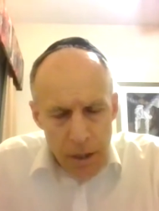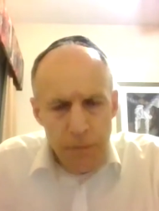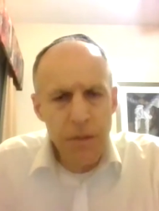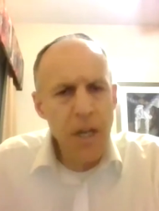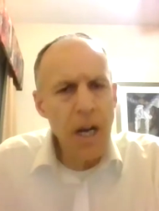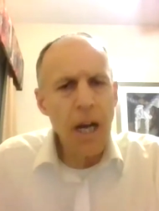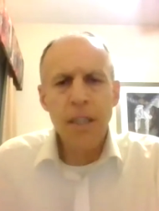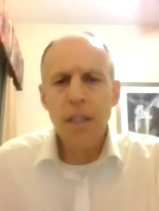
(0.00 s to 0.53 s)

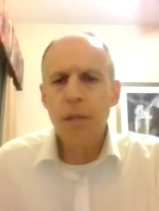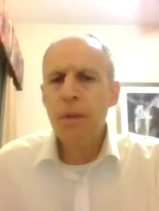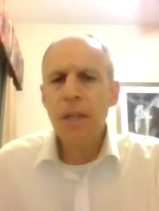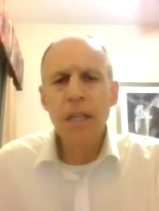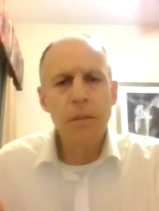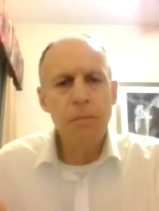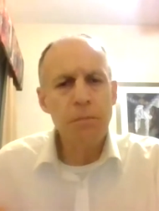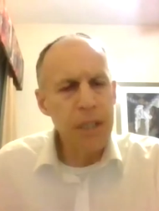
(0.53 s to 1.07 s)
You've got to
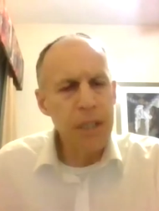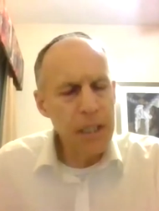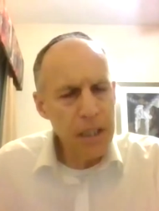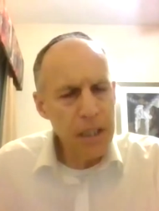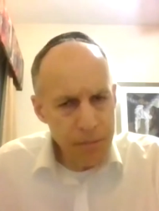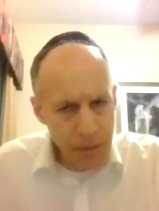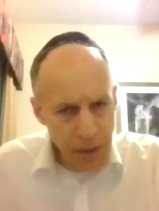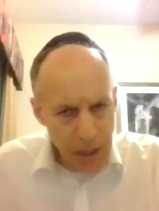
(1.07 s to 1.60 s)
be
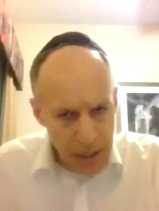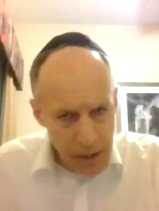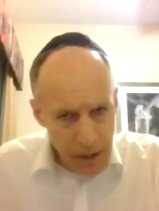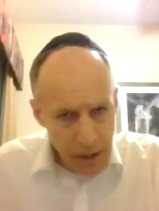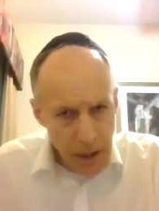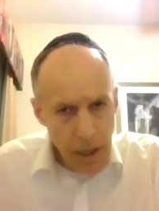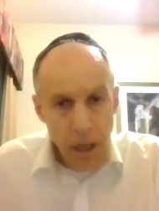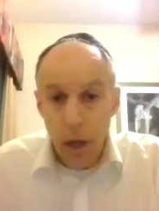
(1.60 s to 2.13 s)
completely
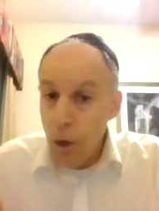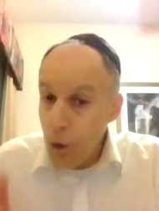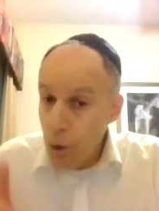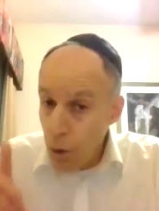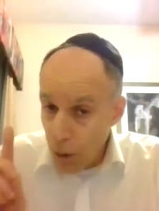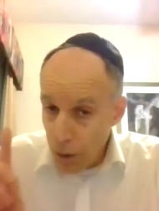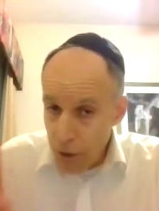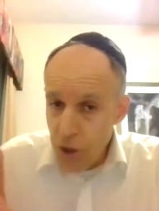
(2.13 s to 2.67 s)
frank,
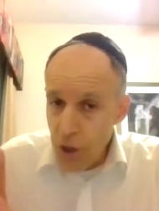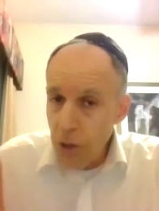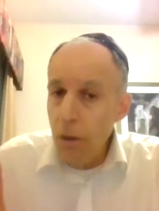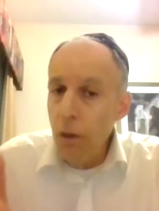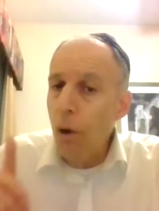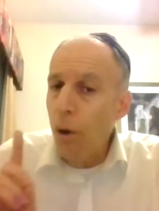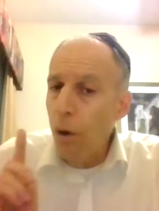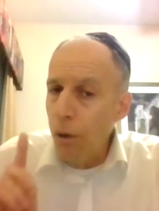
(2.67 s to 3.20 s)

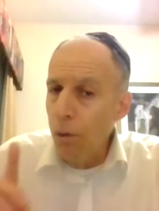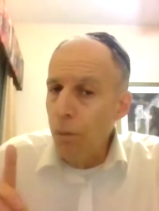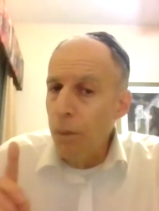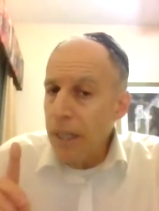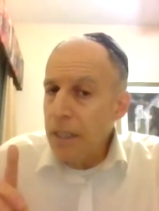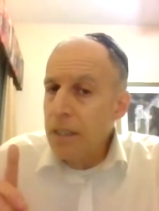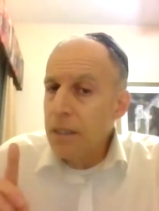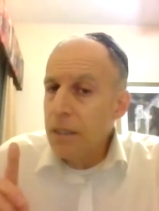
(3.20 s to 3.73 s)
cordial
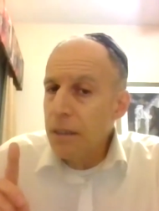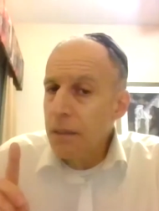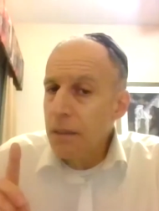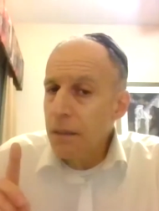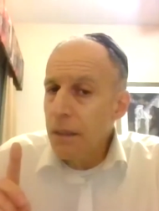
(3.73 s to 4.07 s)
always,